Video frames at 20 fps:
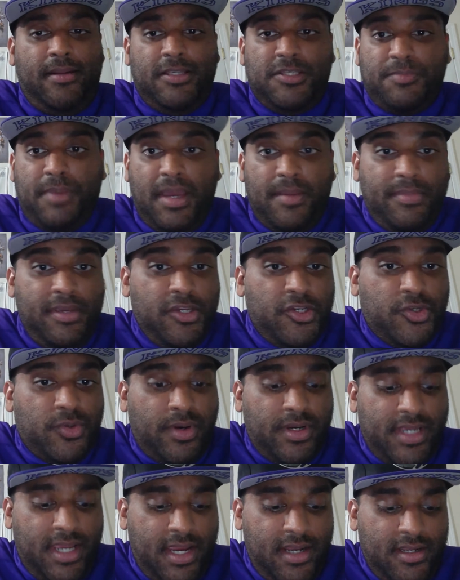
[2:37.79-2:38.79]
Despite being
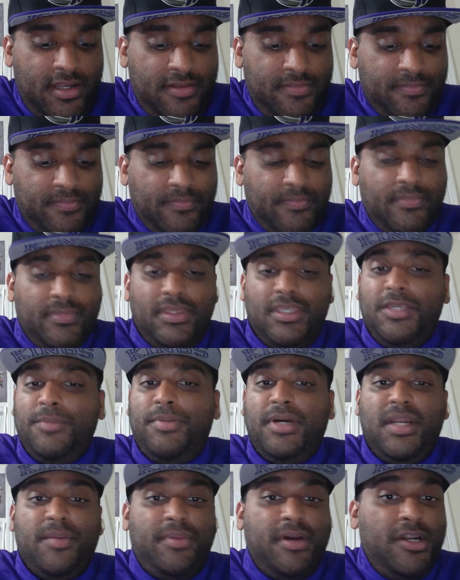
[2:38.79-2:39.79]
shorthanded, he
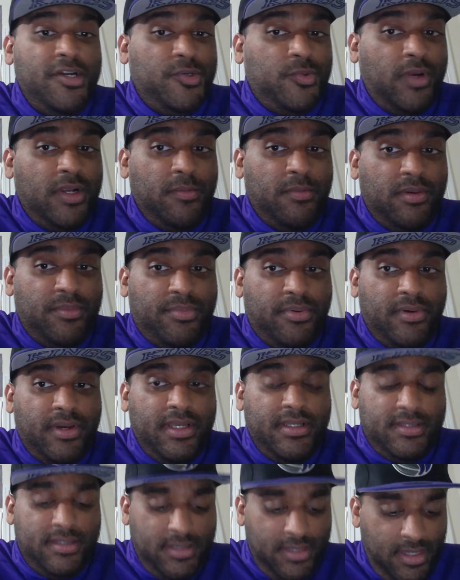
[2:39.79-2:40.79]
put up 121
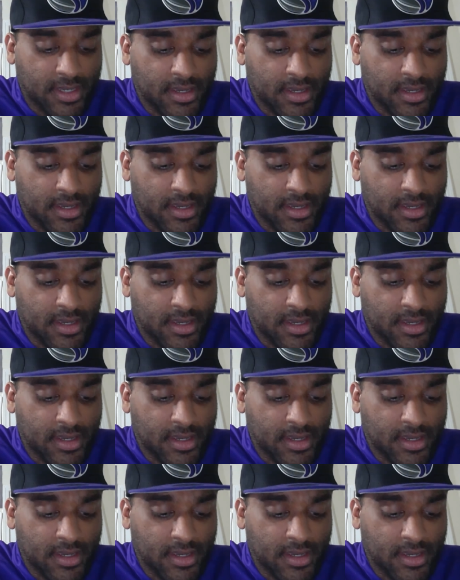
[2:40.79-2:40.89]
points.